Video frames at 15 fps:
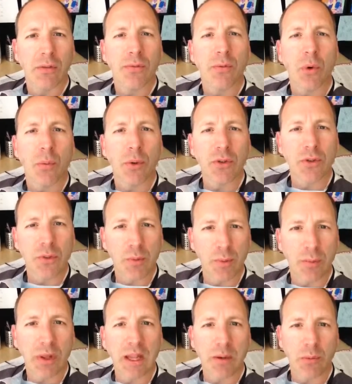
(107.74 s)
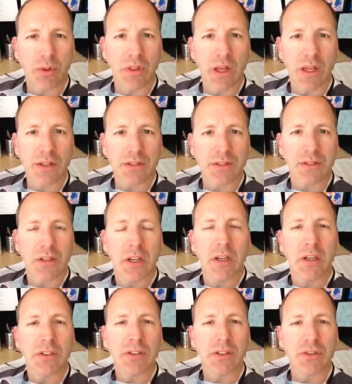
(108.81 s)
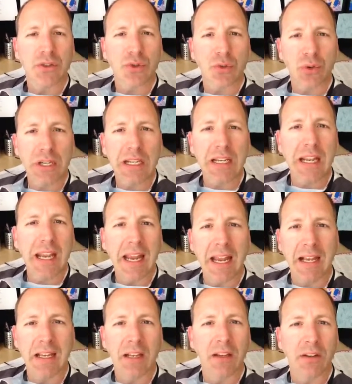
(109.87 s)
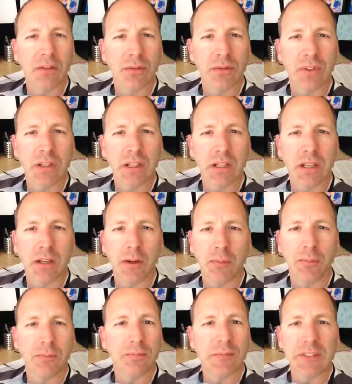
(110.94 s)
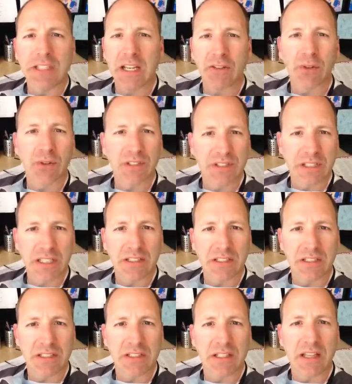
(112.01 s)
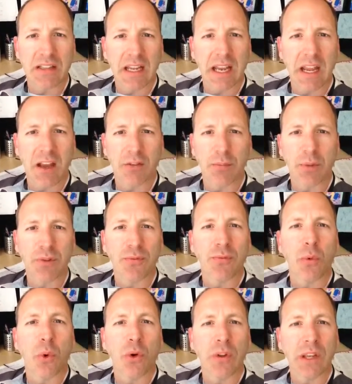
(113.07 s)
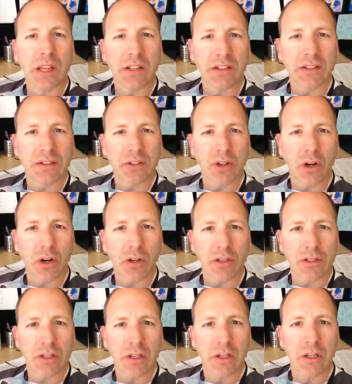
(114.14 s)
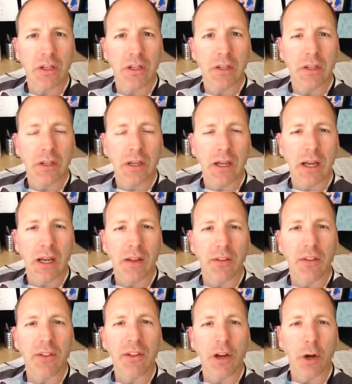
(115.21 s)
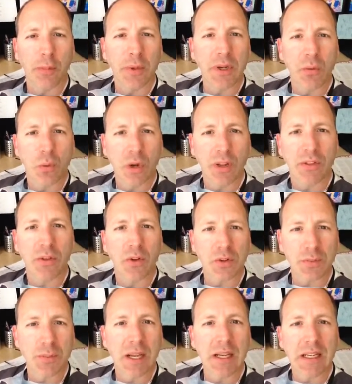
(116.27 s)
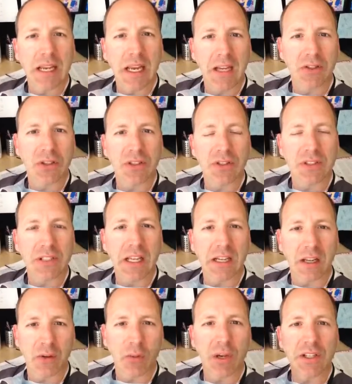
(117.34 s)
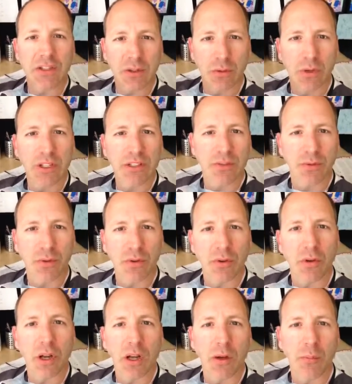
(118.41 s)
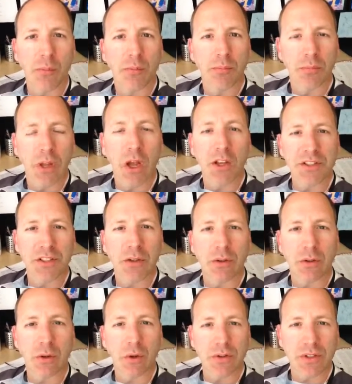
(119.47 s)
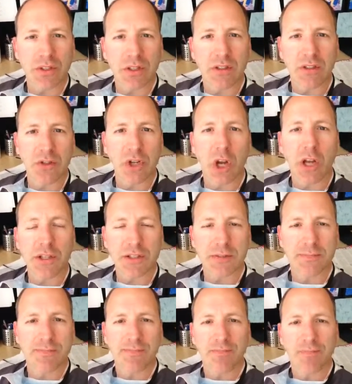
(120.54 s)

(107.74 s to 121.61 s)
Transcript: form a treatment plan with us to treat any of the dental diseases that they have before they start the therapy with those medications that can raise the risk for the osteonecrosis of the jaws.